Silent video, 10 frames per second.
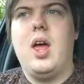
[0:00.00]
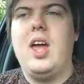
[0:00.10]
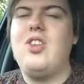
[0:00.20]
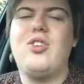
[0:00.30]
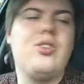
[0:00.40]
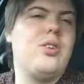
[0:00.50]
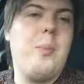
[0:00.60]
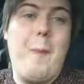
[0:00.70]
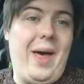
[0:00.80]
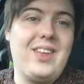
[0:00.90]
it
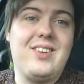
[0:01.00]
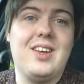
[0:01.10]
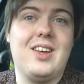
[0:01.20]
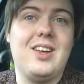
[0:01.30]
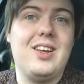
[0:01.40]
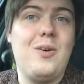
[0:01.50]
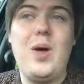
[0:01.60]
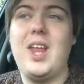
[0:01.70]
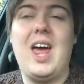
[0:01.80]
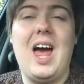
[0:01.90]
doesn't matter
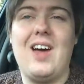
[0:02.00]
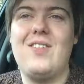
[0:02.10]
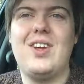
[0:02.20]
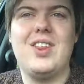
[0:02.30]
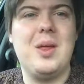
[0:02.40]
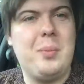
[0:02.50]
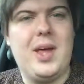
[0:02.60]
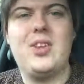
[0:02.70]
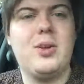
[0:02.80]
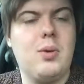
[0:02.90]
whether you have the
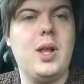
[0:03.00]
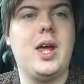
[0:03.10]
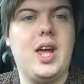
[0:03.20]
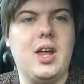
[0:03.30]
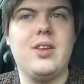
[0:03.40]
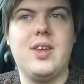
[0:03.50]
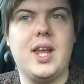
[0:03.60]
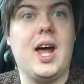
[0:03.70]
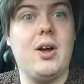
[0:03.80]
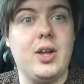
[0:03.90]
best quality
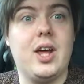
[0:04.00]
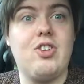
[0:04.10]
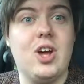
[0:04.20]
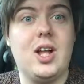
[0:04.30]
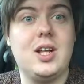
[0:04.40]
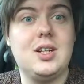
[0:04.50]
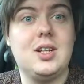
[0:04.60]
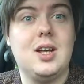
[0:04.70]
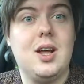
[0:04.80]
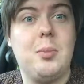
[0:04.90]
content out there, Charlie,
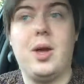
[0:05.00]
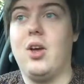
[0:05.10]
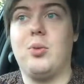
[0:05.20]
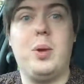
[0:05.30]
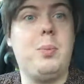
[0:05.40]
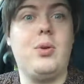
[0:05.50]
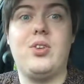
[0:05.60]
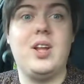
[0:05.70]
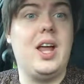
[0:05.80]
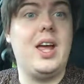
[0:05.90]
because people
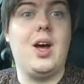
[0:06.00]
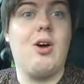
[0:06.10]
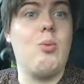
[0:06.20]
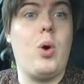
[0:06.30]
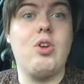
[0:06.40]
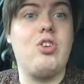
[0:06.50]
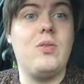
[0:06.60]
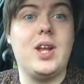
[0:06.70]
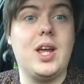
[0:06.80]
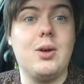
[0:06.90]
still ain't going to watch
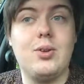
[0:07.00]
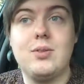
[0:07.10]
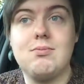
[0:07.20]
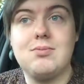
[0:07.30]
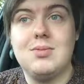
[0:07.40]
your videos.